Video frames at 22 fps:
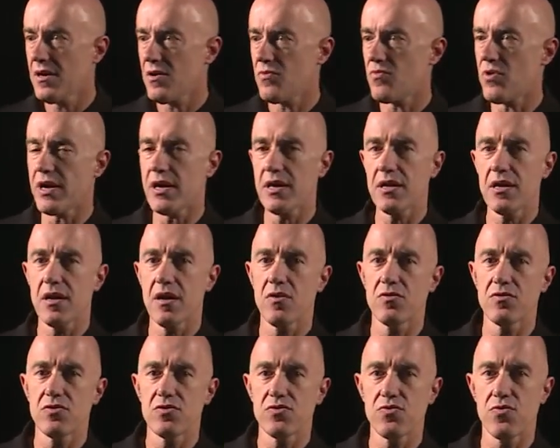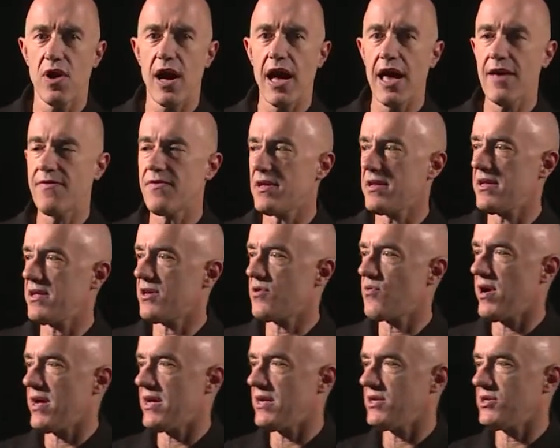We're going to derive an
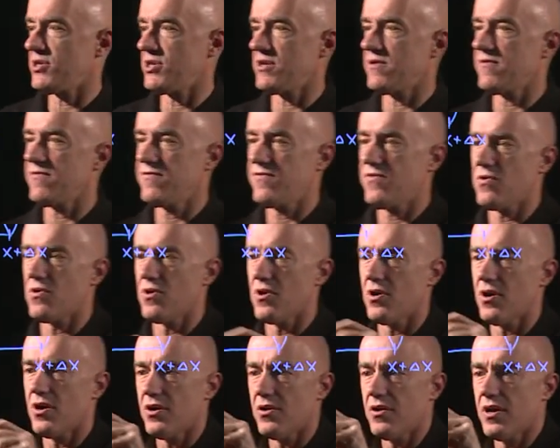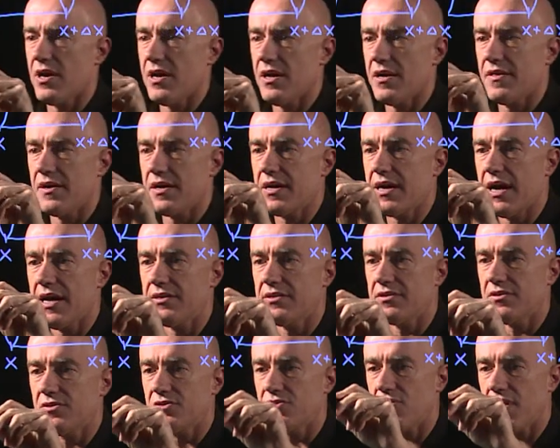equation for uh, the
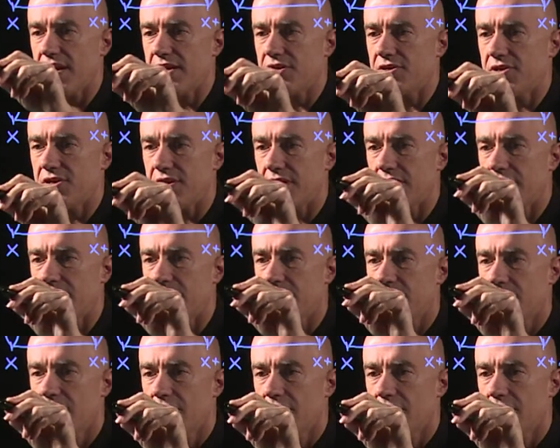concentration